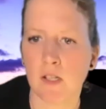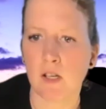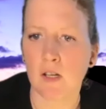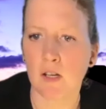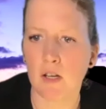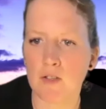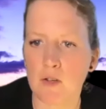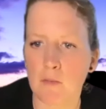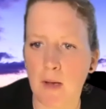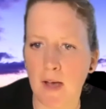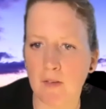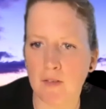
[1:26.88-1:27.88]
Close your
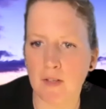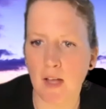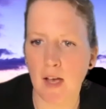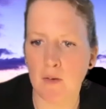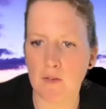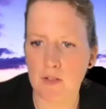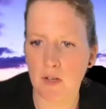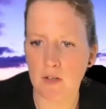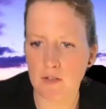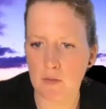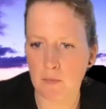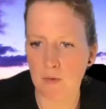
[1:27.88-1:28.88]
mouth now and
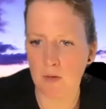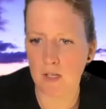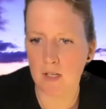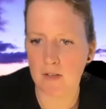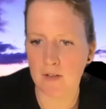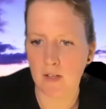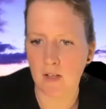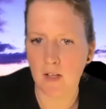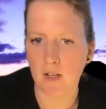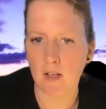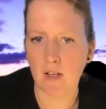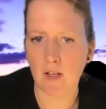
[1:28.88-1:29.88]
start to breathe
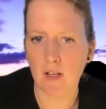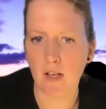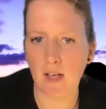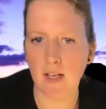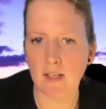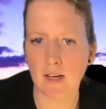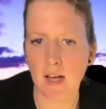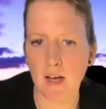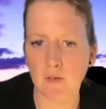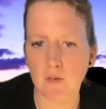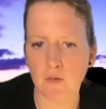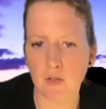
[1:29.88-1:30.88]
in and
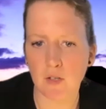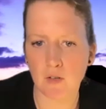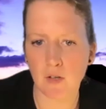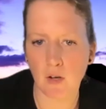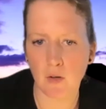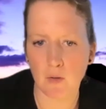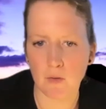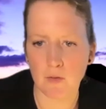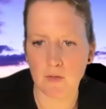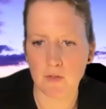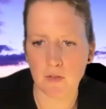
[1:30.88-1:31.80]
out through your nose.